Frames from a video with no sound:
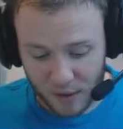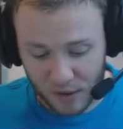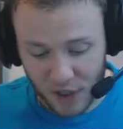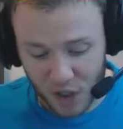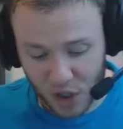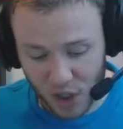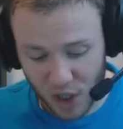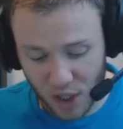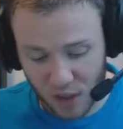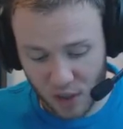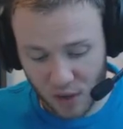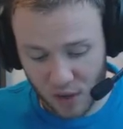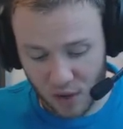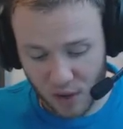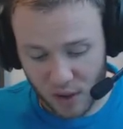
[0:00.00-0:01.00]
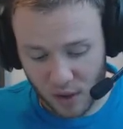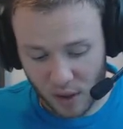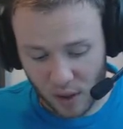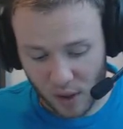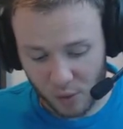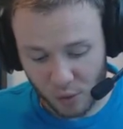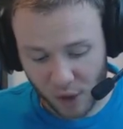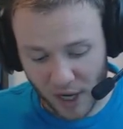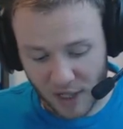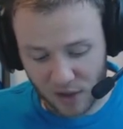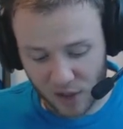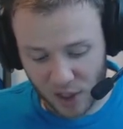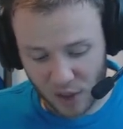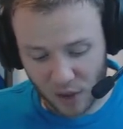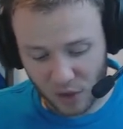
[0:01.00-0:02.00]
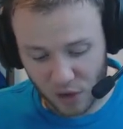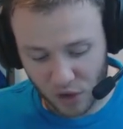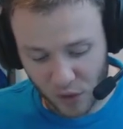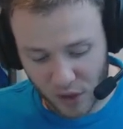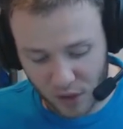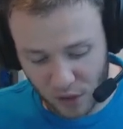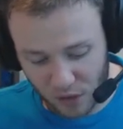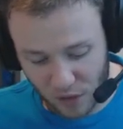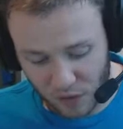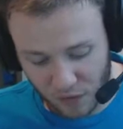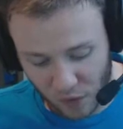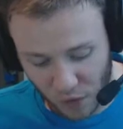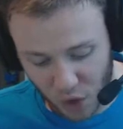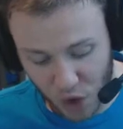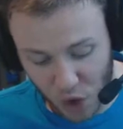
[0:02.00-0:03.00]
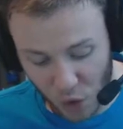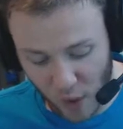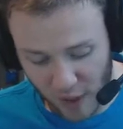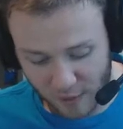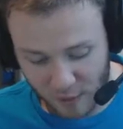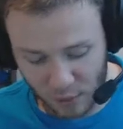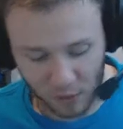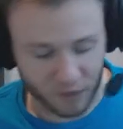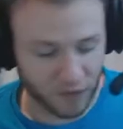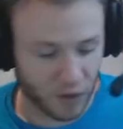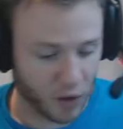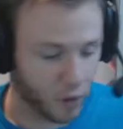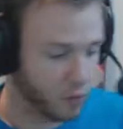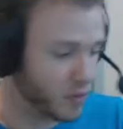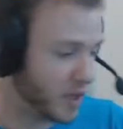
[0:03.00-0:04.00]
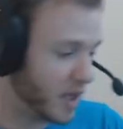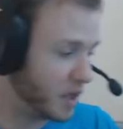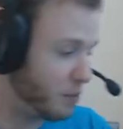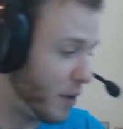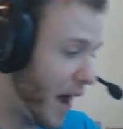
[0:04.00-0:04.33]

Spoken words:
This year, Bryan Singer, the director of the first two X-Men films, is